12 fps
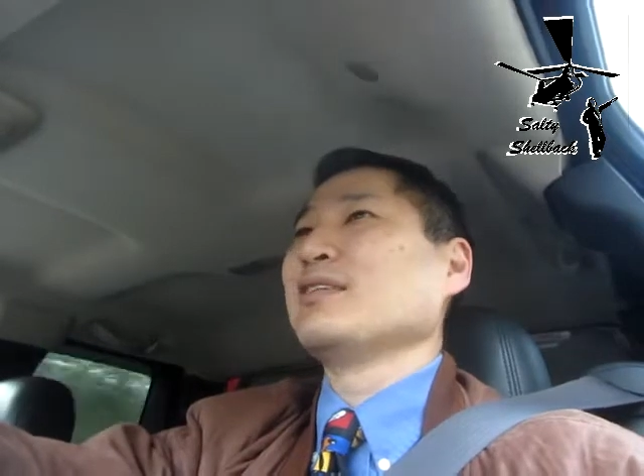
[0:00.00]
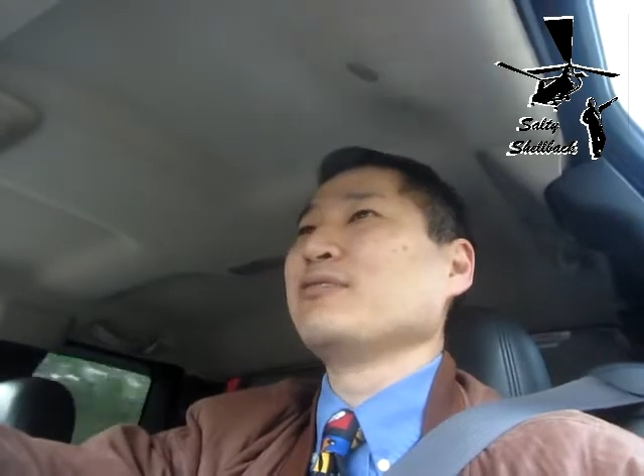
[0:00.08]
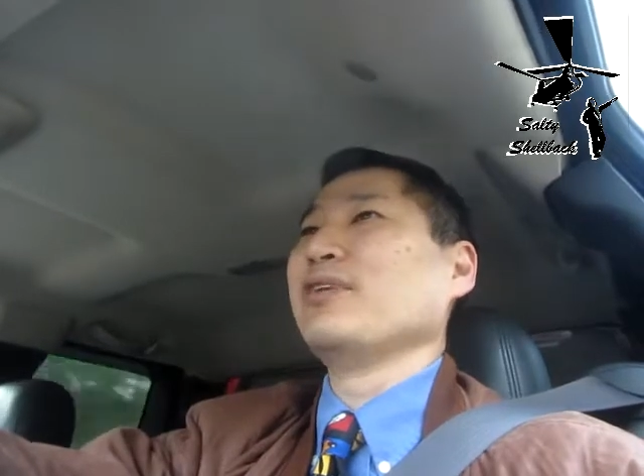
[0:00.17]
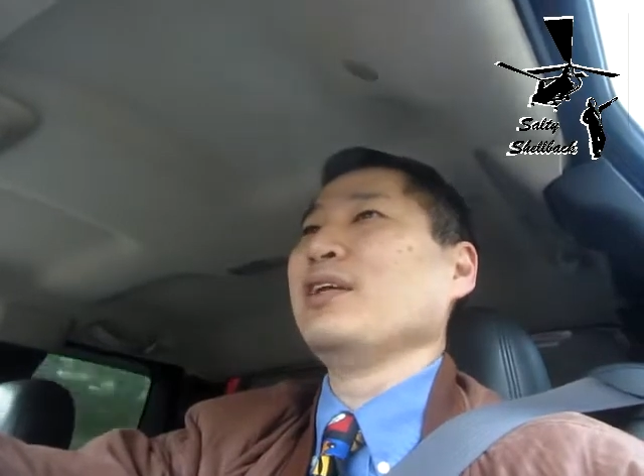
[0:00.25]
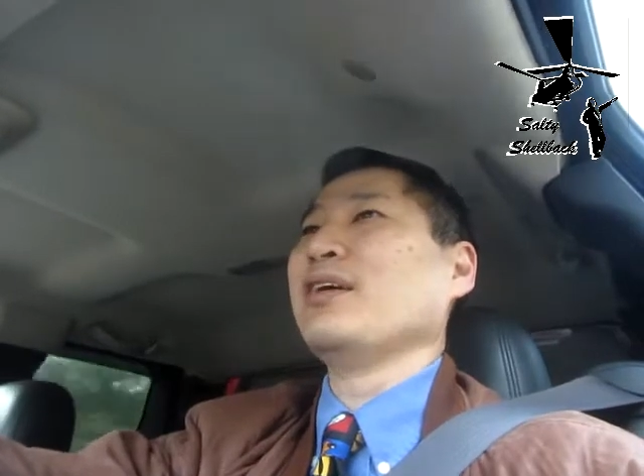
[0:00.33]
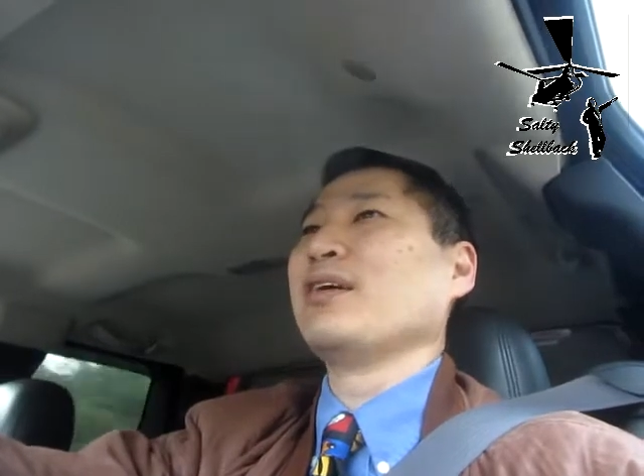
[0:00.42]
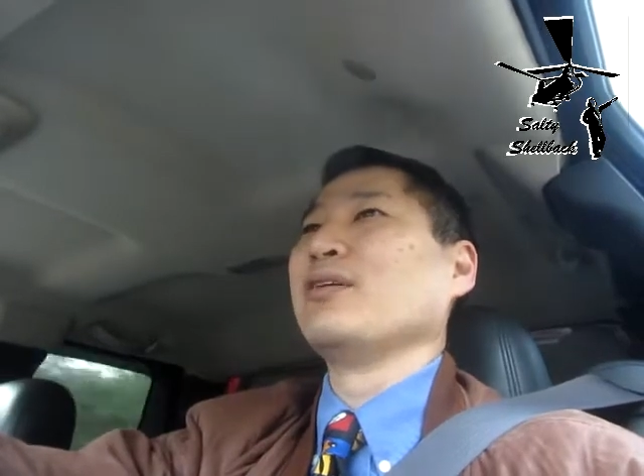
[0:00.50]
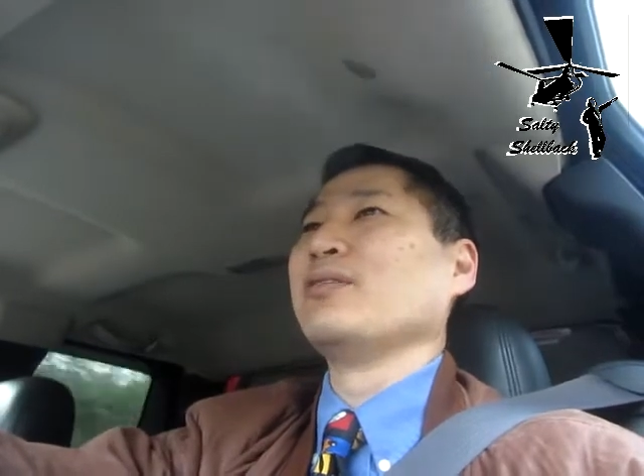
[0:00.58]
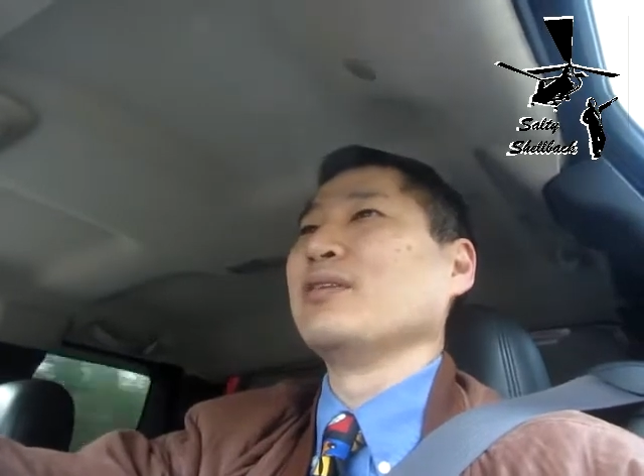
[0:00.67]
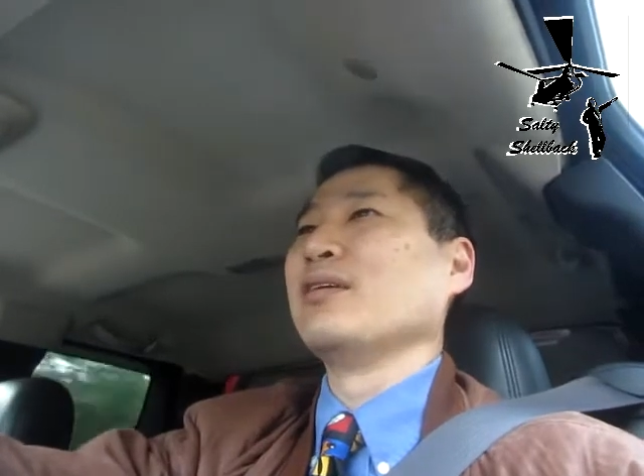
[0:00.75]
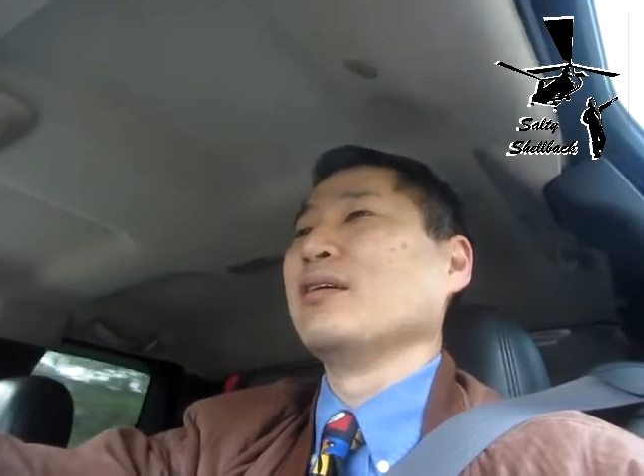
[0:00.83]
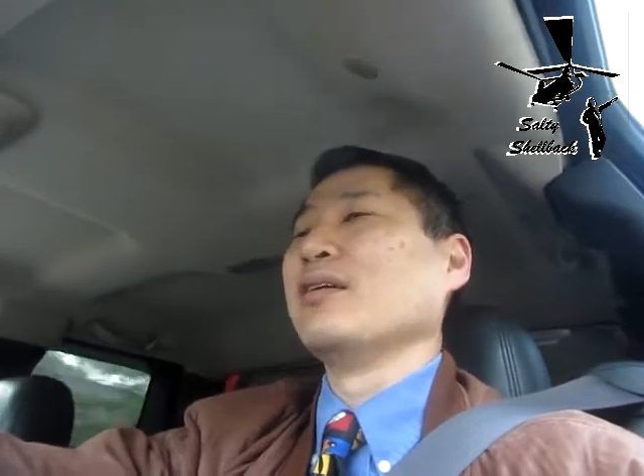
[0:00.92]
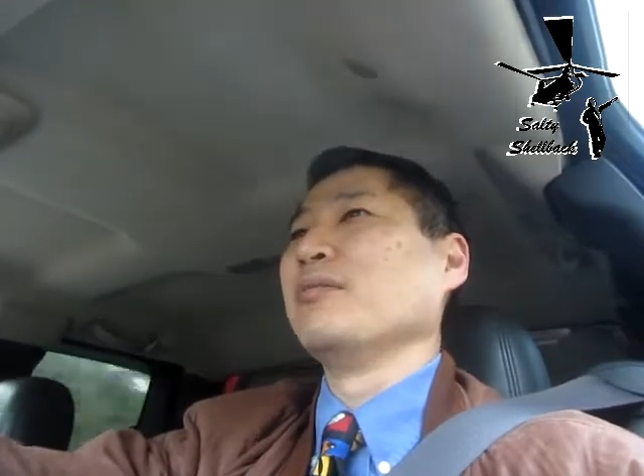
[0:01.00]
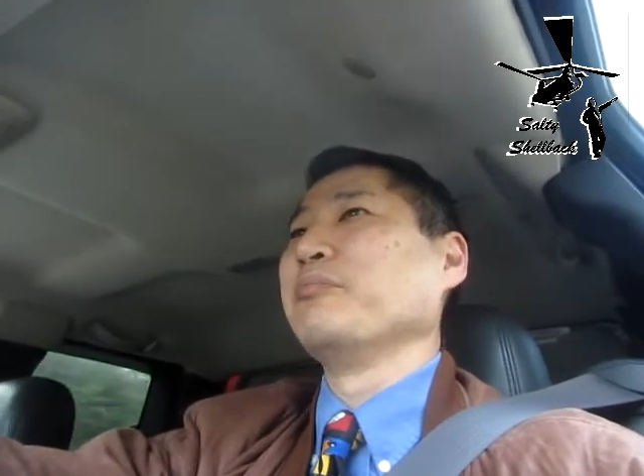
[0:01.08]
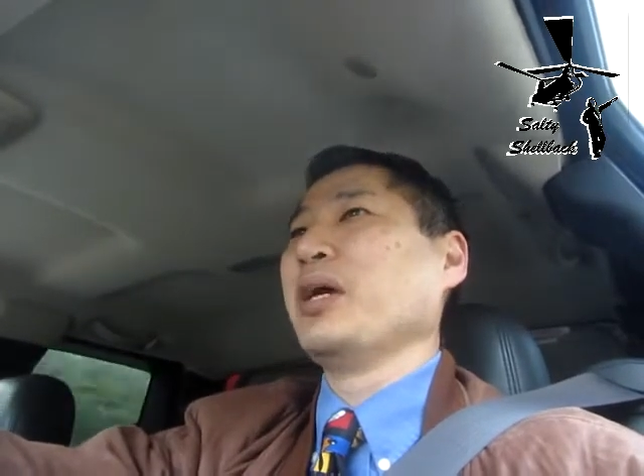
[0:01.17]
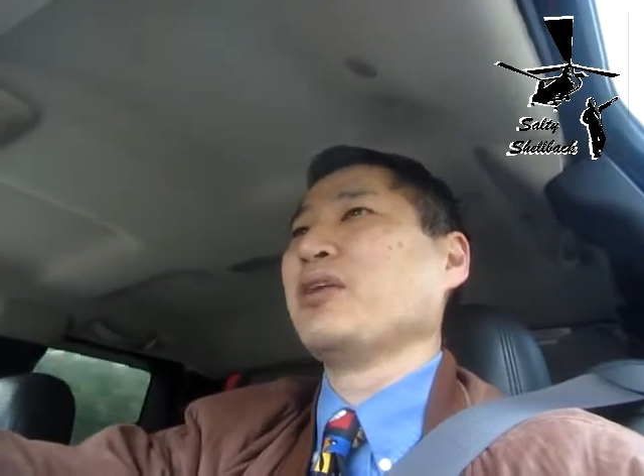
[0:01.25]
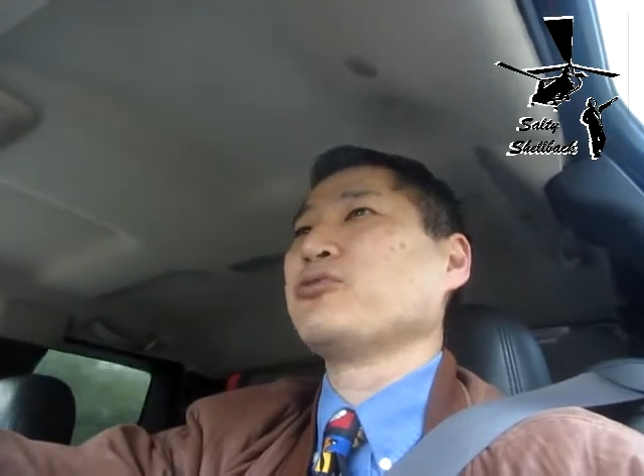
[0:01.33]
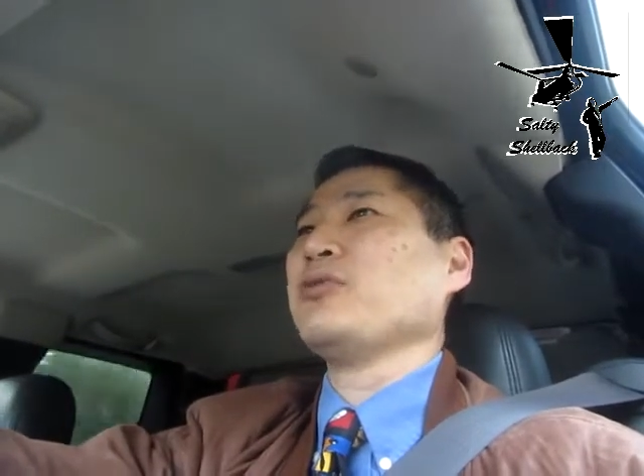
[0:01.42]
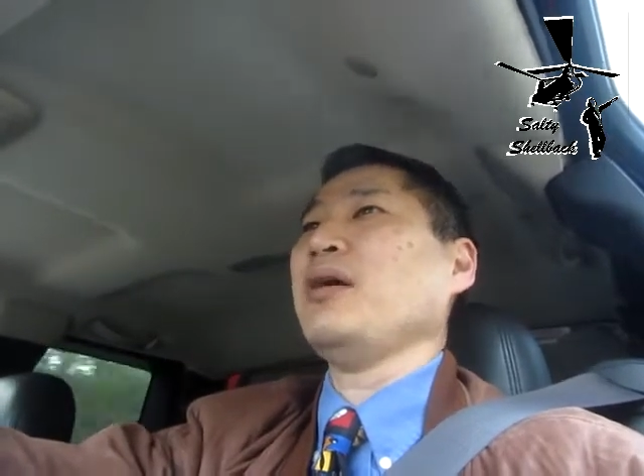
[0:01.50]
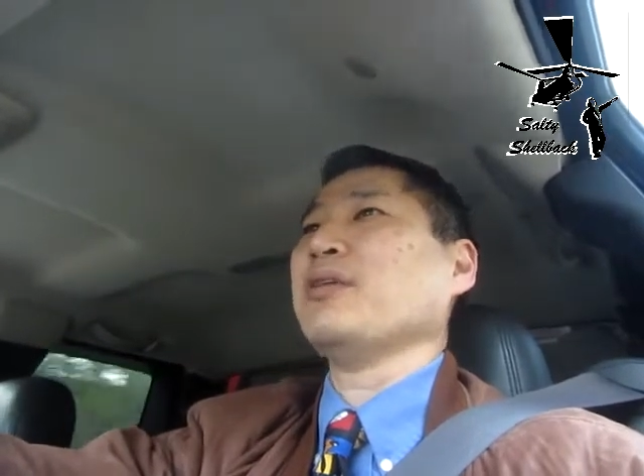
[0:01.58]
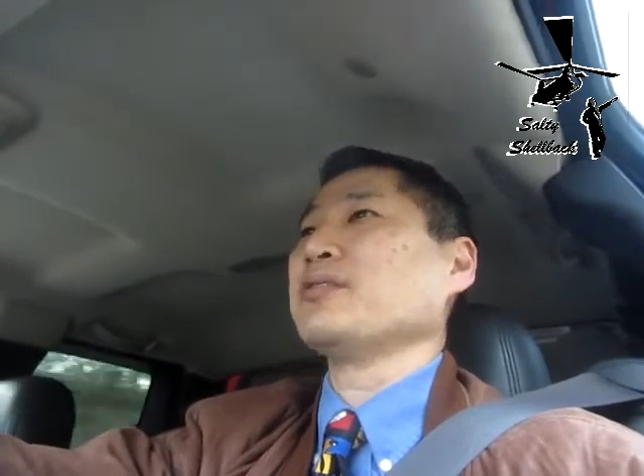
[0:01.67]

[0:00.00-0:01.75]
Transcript: this video, and a big truck